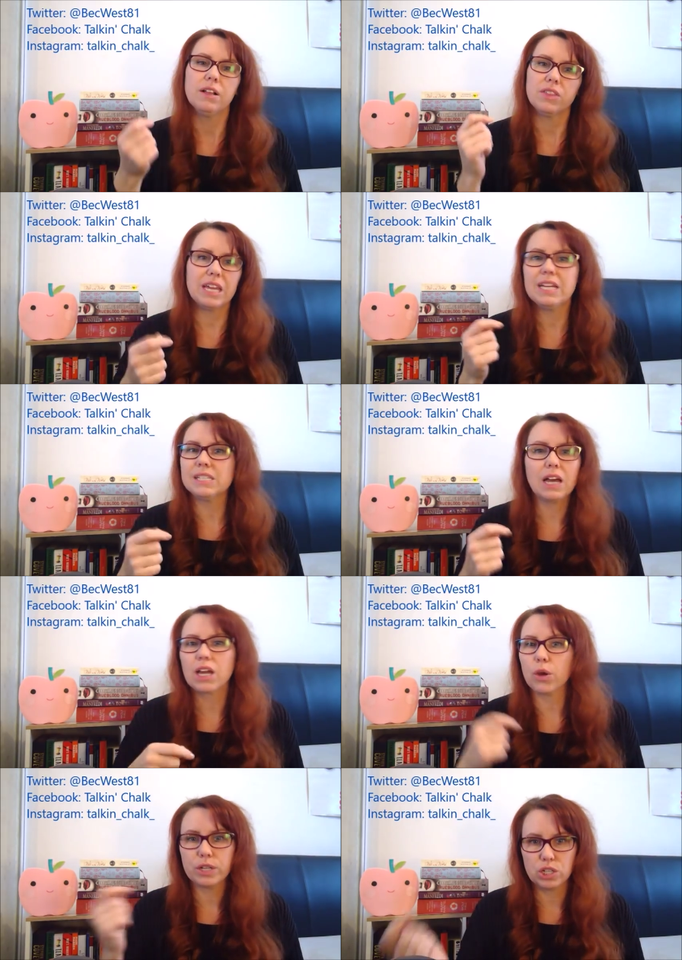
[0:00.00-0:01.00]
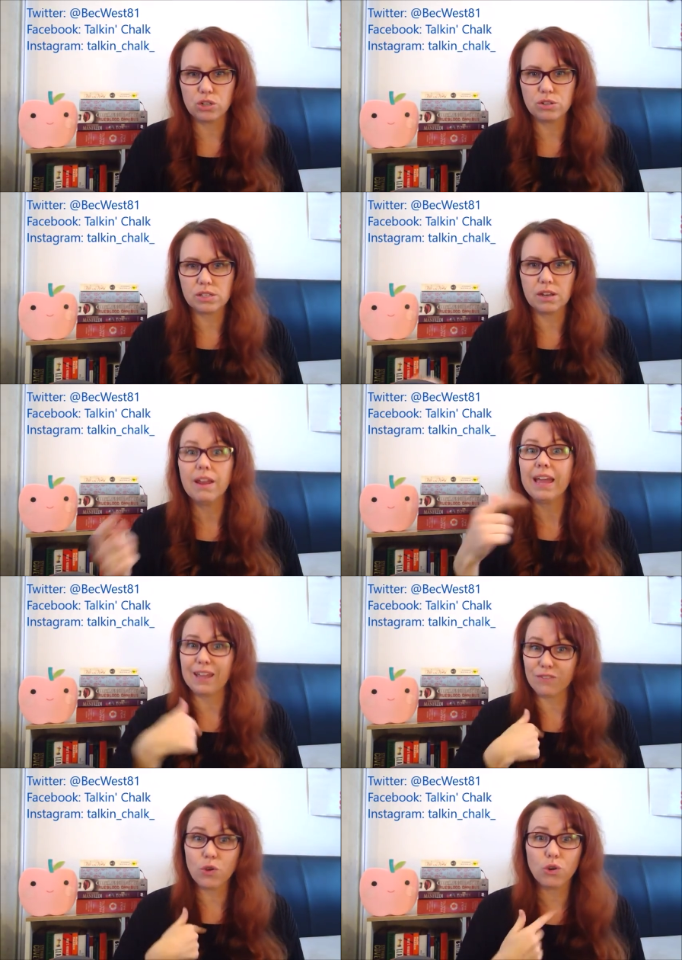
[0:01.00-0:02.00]
The kids aren't going to use it
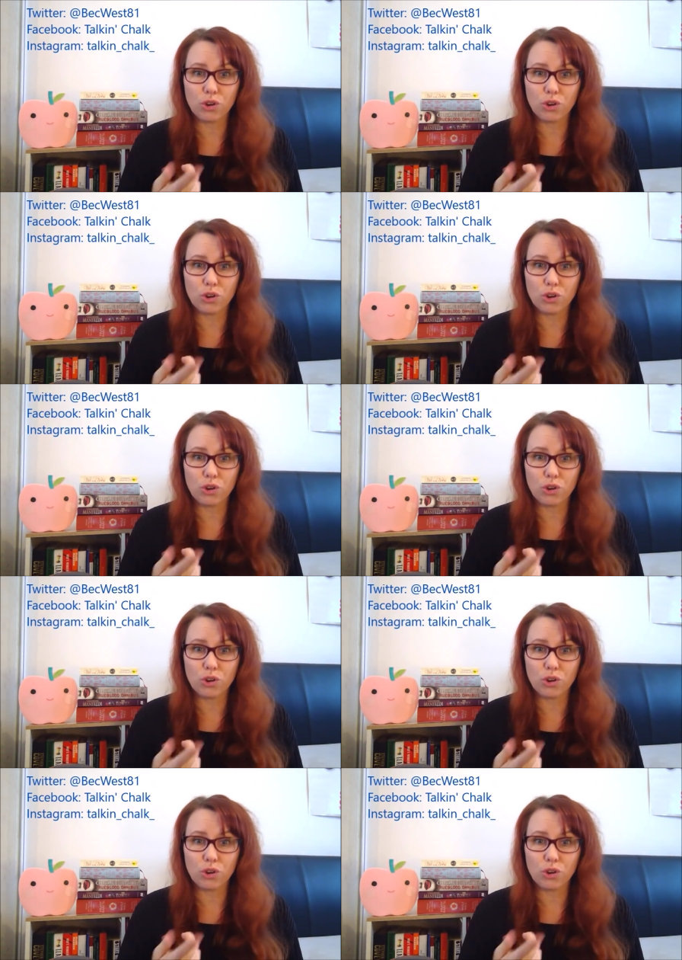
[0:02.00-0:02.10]
if you're